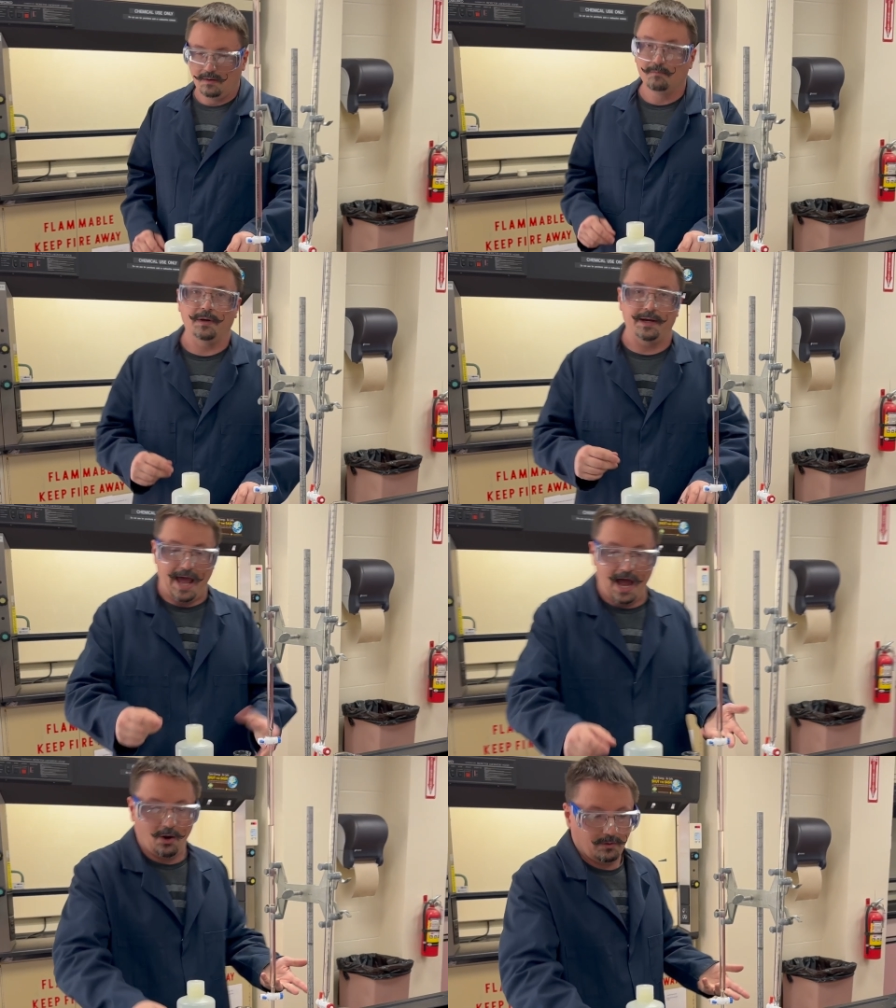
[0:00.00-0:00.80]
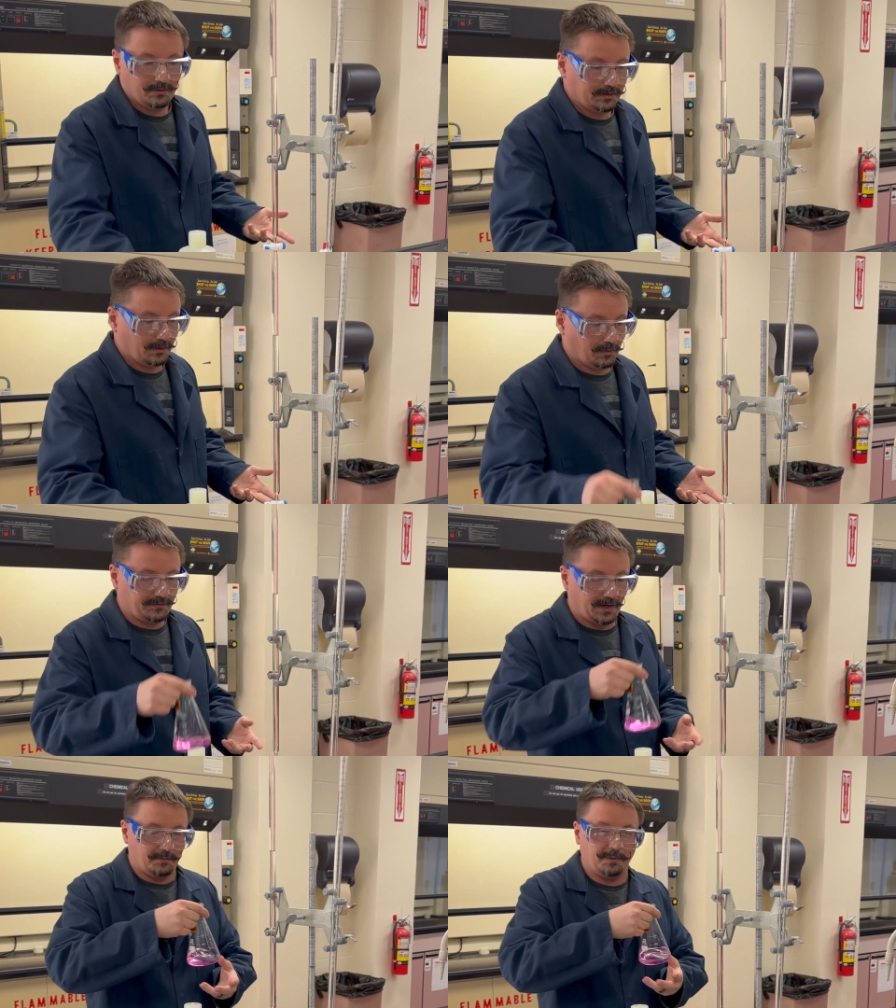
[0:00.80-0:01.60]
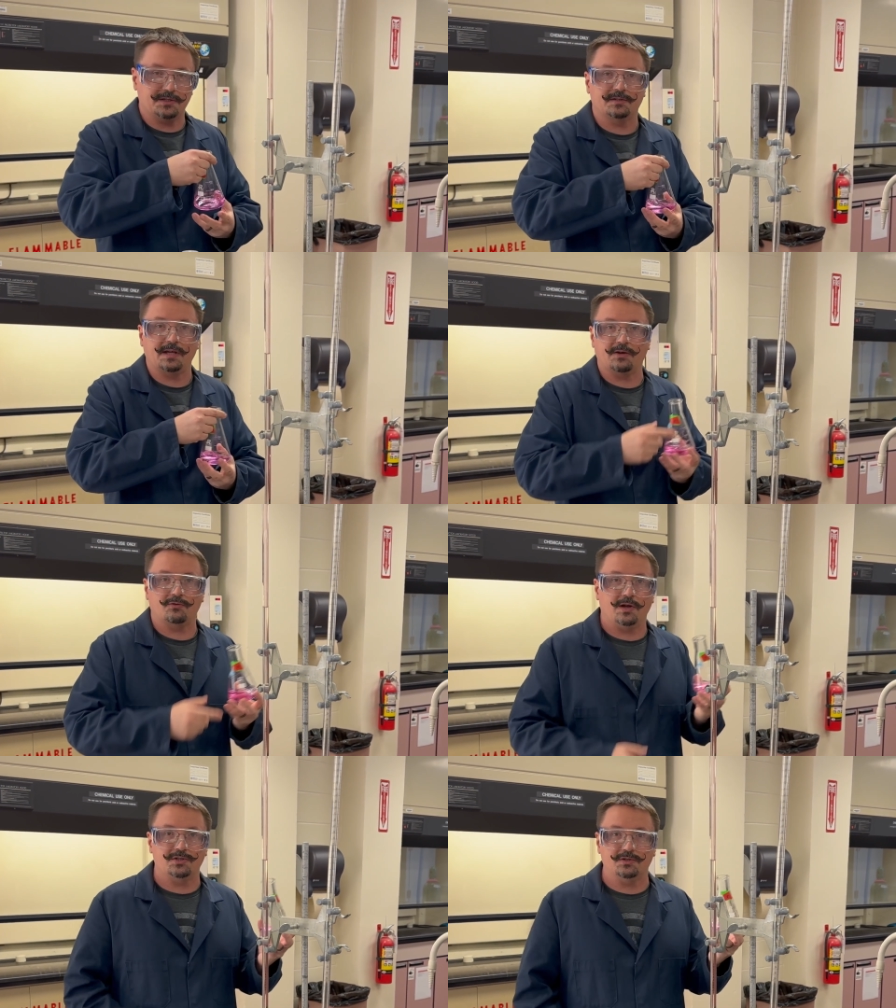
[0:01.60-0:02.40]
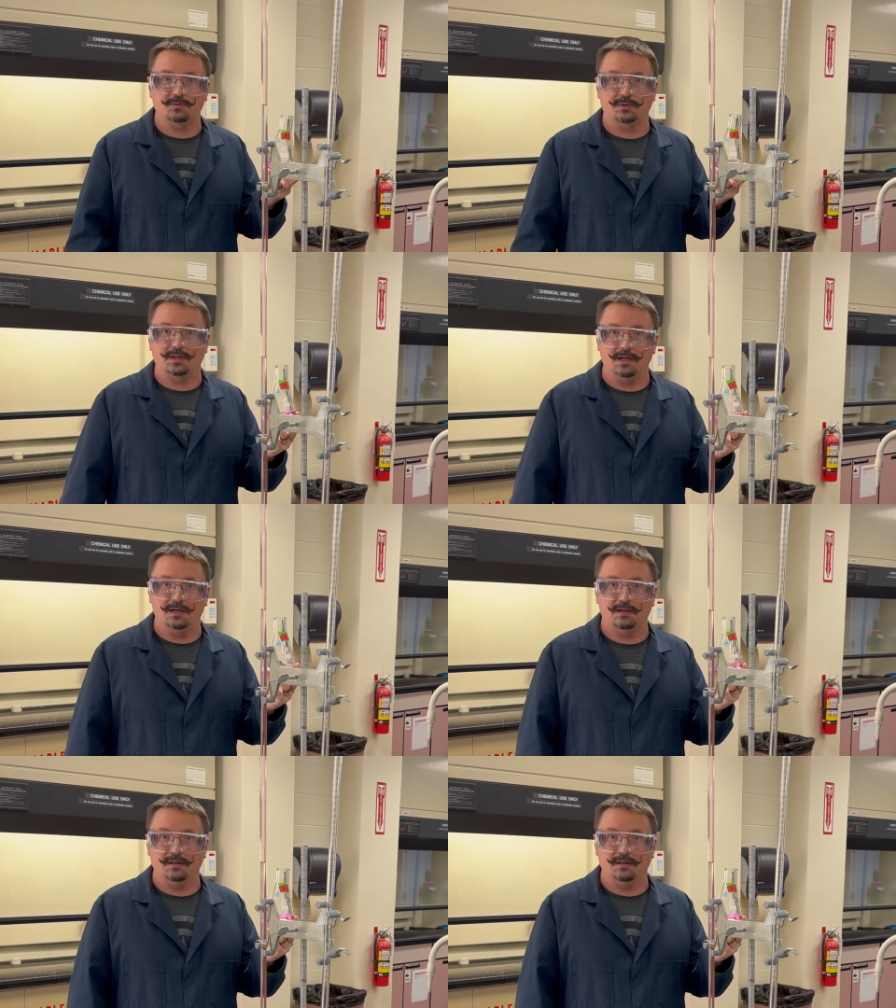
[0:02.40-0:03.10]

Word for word: but now that we've done a bunch of titrations with the,